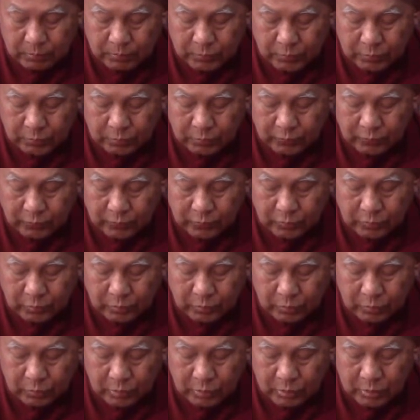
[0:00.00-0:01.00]
beautiful,
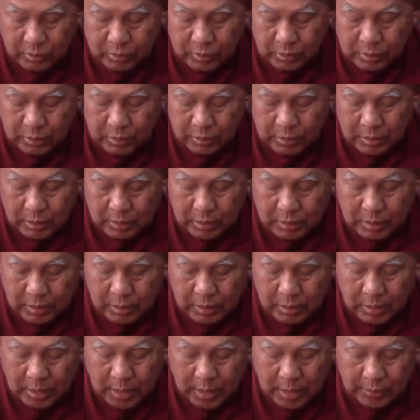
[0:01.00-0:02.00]

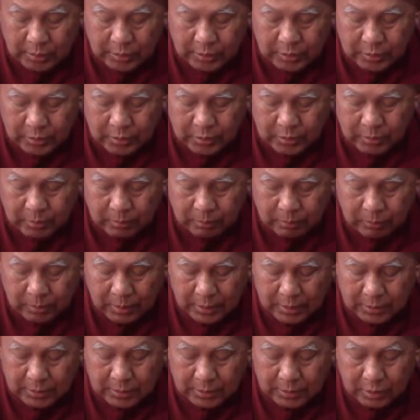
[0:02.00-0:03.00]
nice,
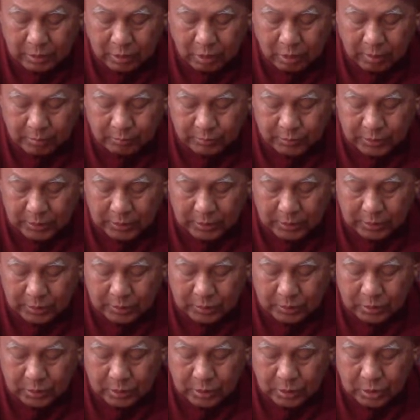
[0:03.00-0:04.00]
pleasant objects
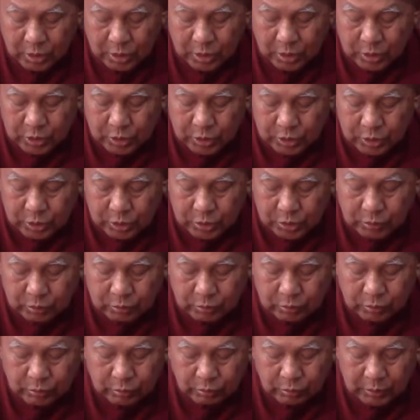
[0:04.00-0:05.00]

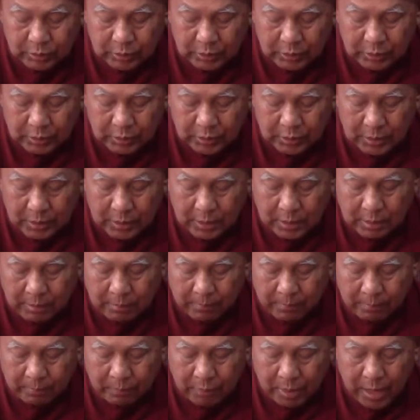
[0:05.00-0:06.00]
due to the
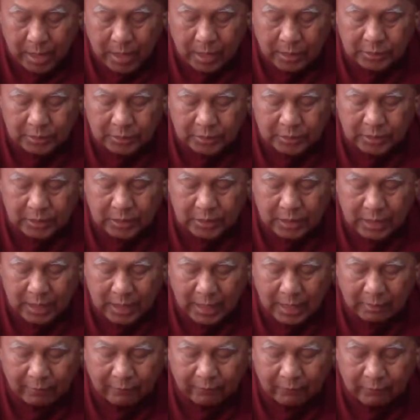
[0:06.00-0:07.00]
past
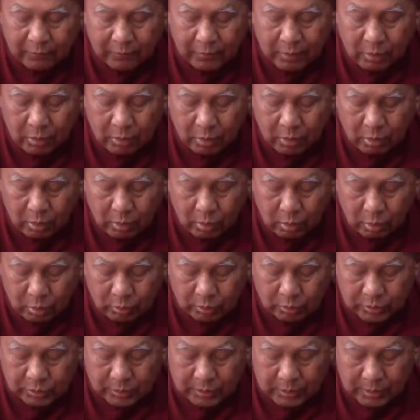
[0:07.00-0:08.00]
life
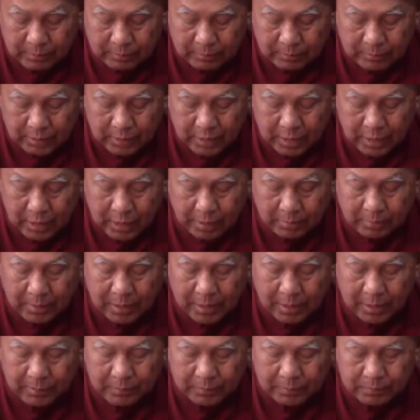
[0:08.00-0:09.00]
wholesome
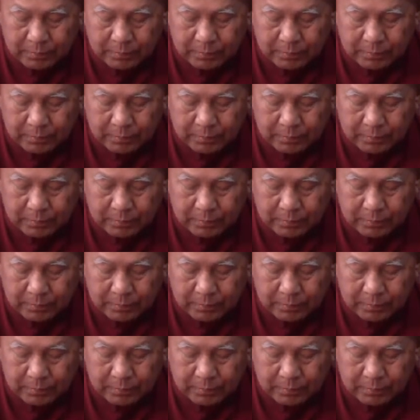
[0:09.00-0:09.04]
karma.